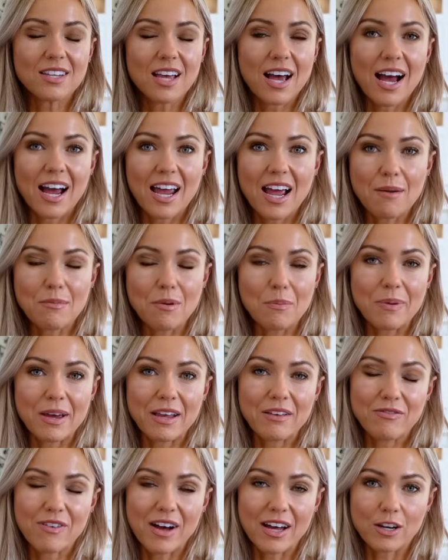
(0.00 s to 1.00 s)
I am a
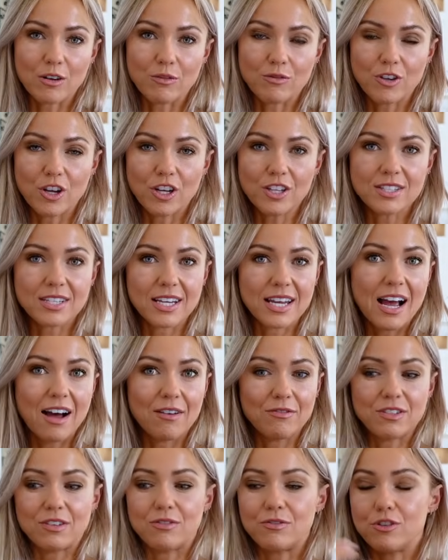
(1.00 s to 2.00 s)
big fan of nuts. I
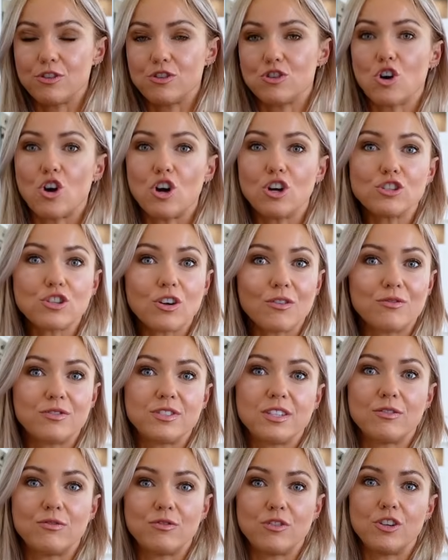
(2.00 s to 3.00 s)
have different jars of
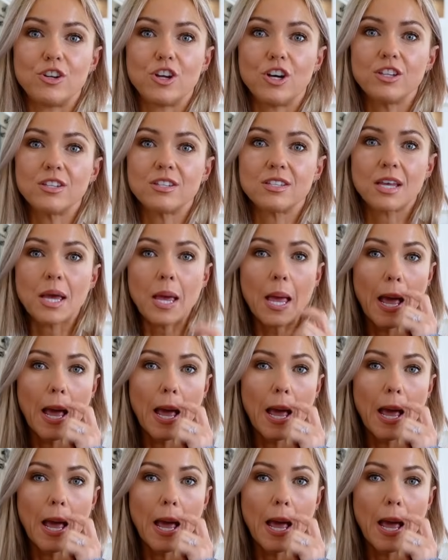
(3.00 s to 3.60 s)
different nuts.